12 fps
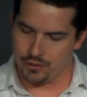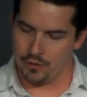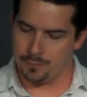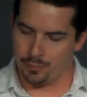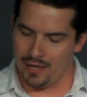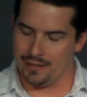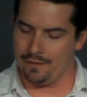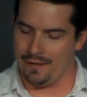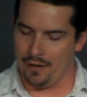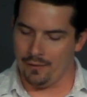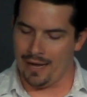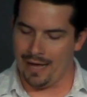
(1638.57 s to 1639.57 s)
So he's praying that
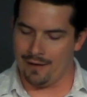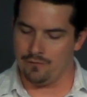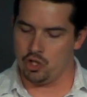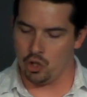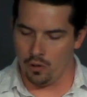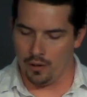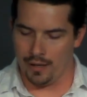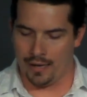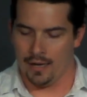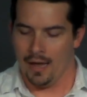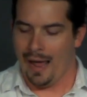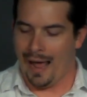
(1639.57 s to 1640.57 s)
they would have joy
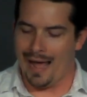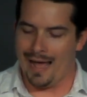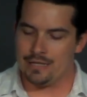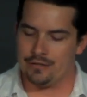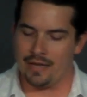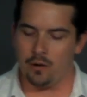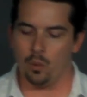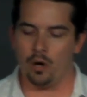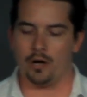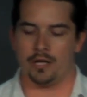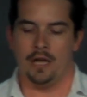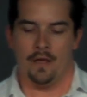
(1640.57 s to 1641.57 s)
as they
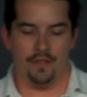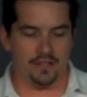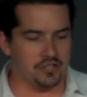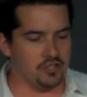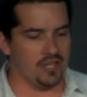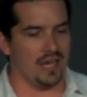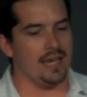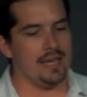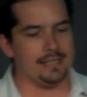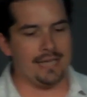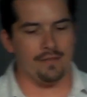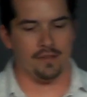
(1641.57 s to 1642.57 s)
work the
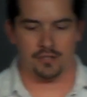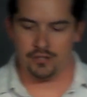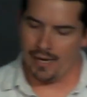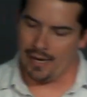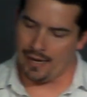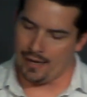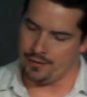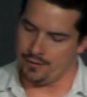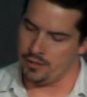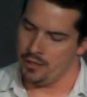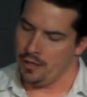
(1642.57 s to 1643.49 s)
seas and the sands,